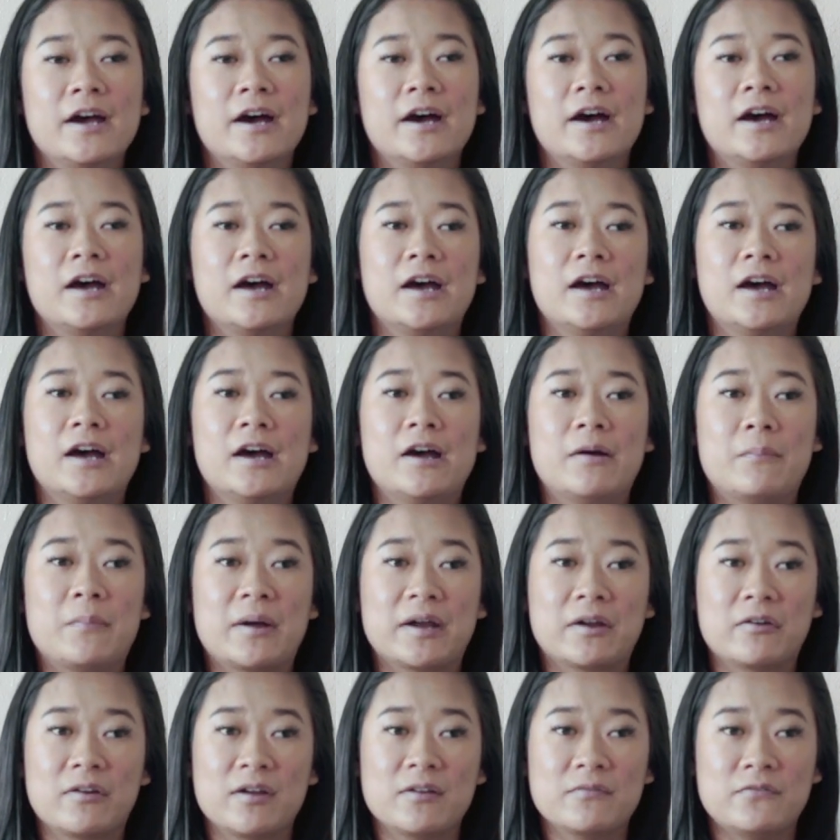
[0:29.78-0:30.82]

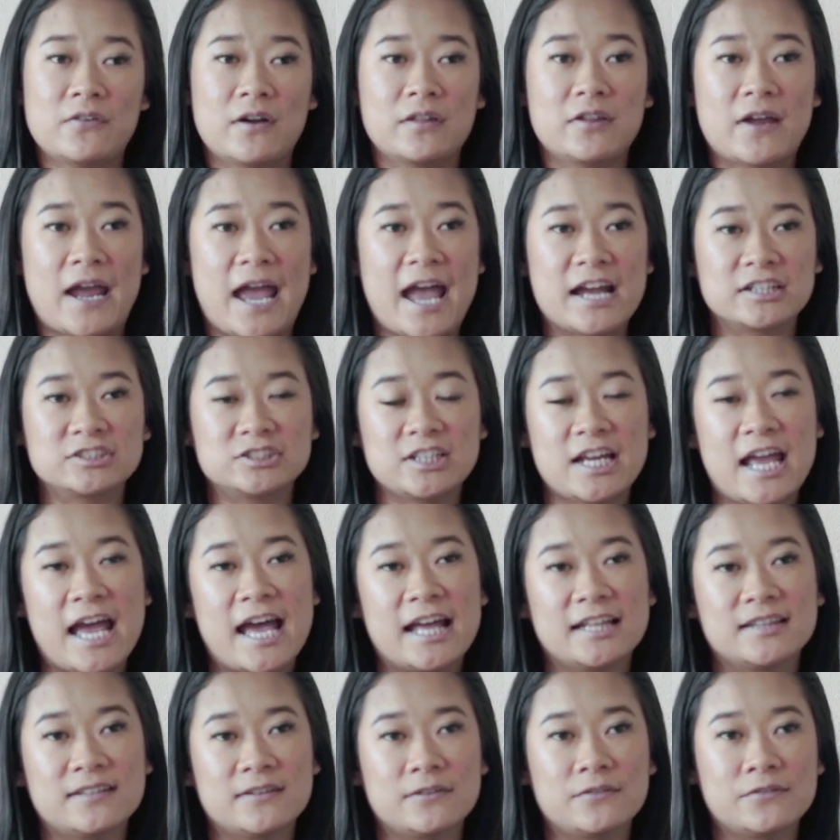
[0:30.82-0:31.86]
My grandfather actually
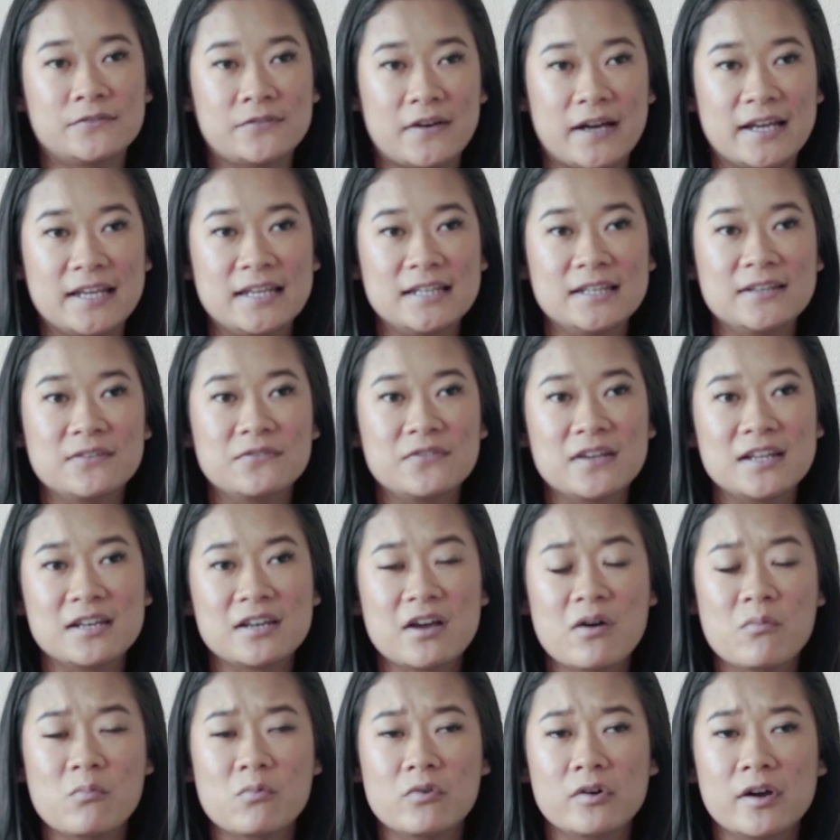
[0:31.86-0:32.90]
had to fight in the
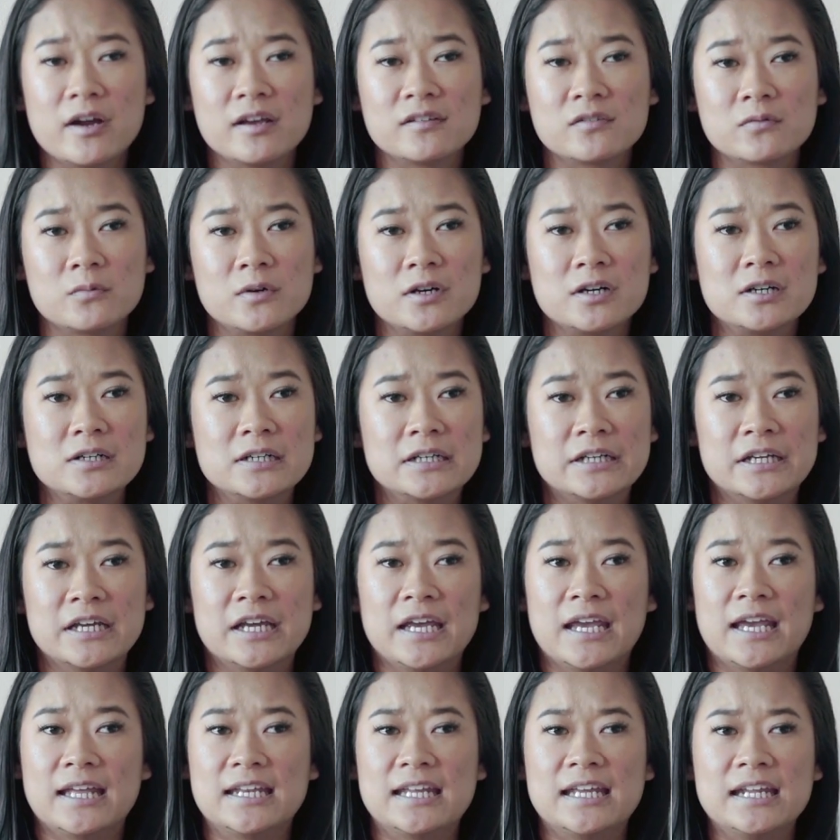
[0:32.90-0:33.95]
Vietnam War as well,
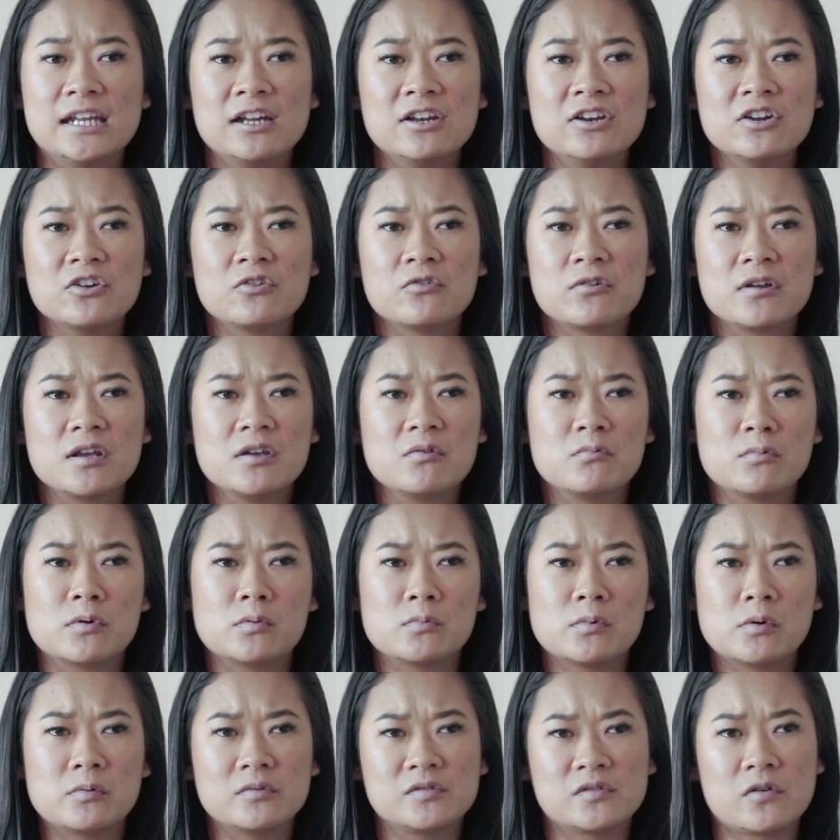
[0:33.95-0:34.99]
and he didn't agree
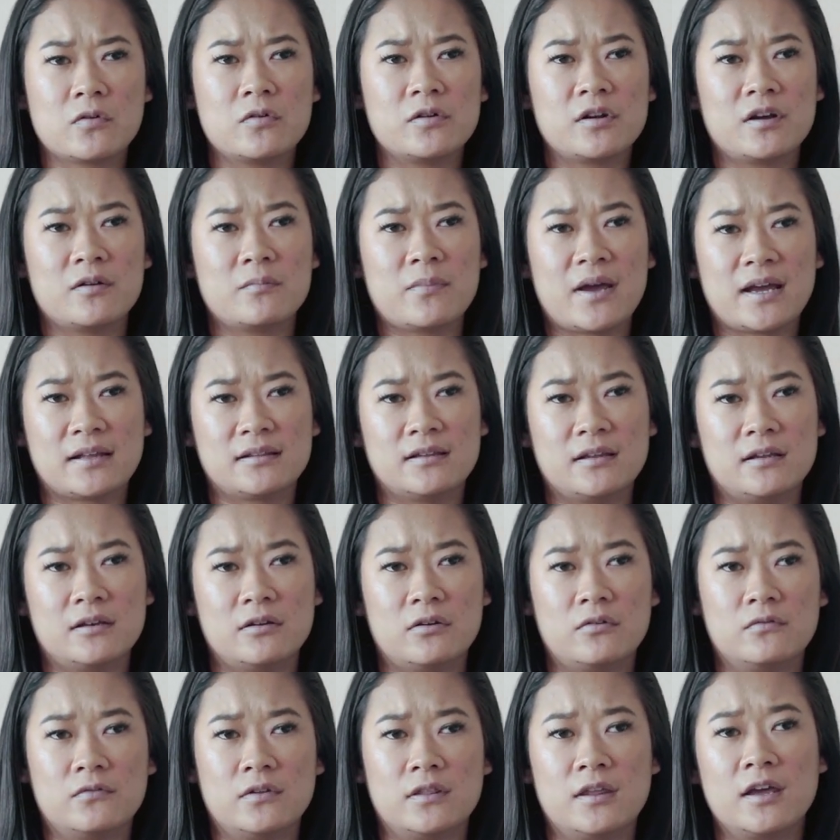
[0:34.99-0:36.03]
with what was going on back then
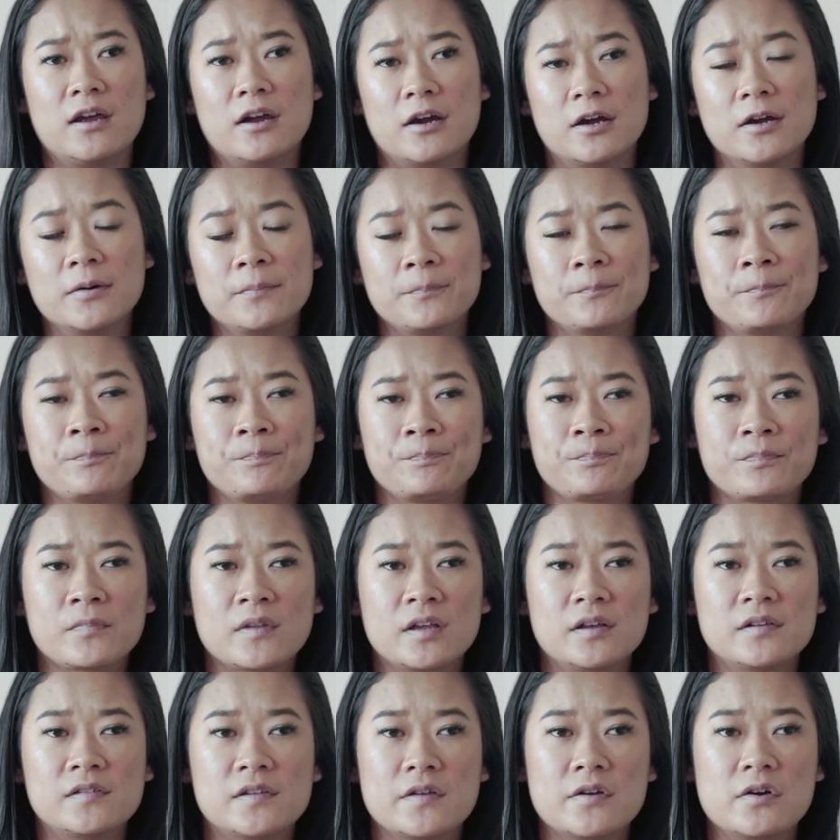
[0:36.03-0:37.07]
over there.
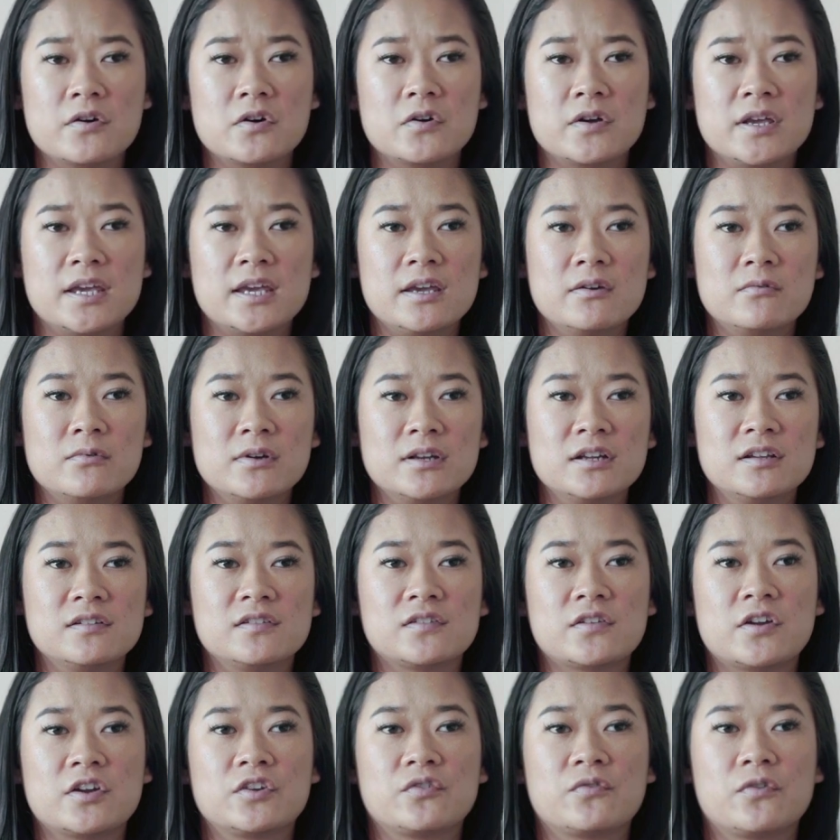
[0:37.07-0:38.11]
So he went and
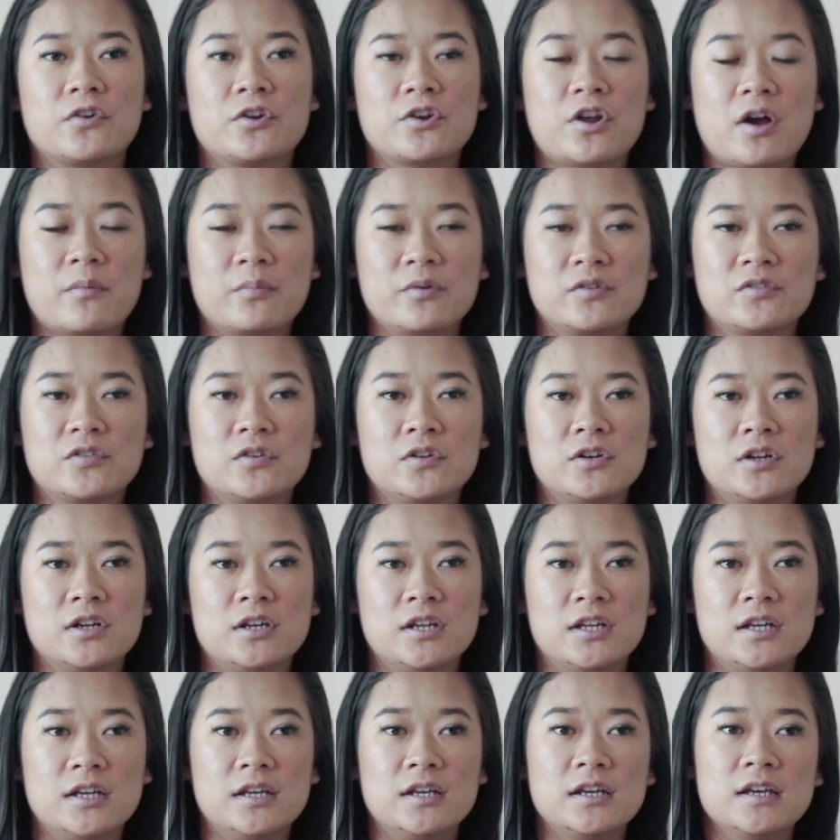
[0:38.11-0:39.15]
searched for an
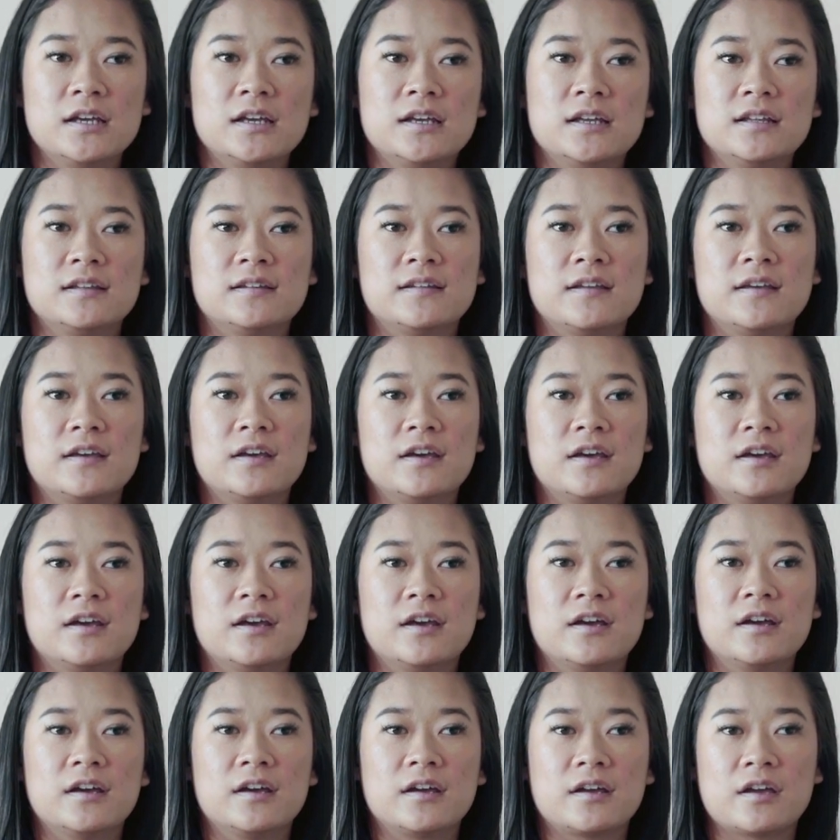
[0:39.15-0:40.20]
opportunity
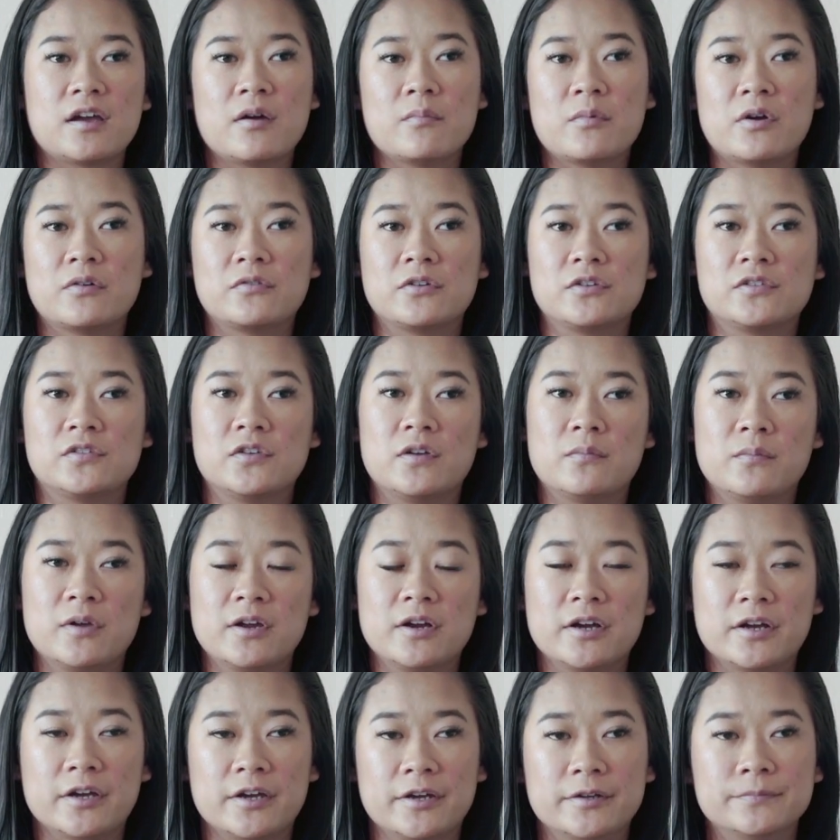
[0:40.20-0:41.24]
to come over to
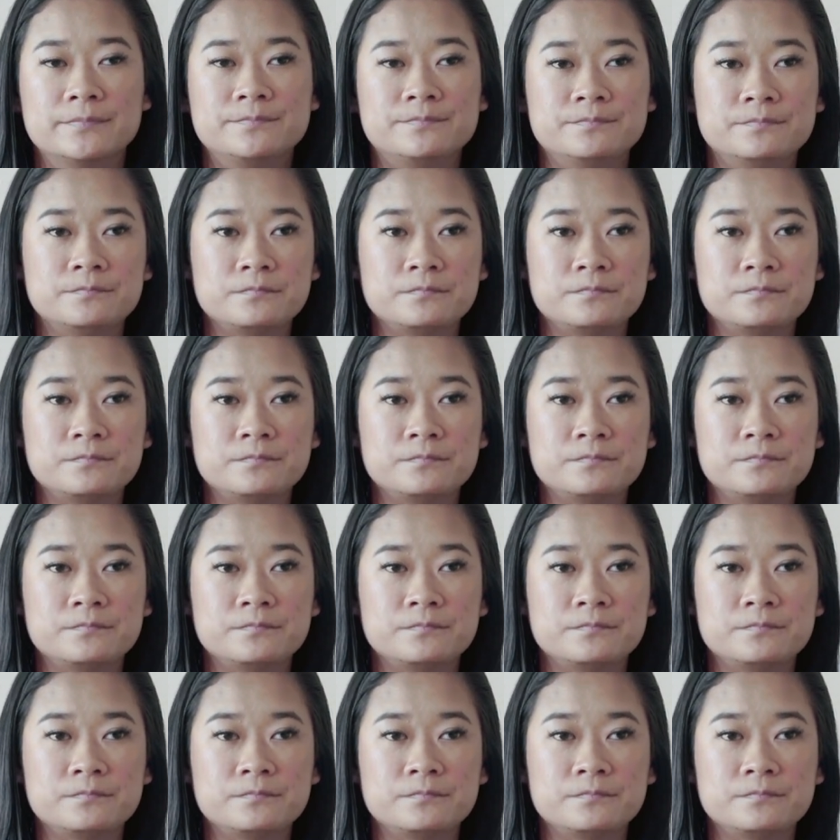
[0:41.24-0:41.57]
America.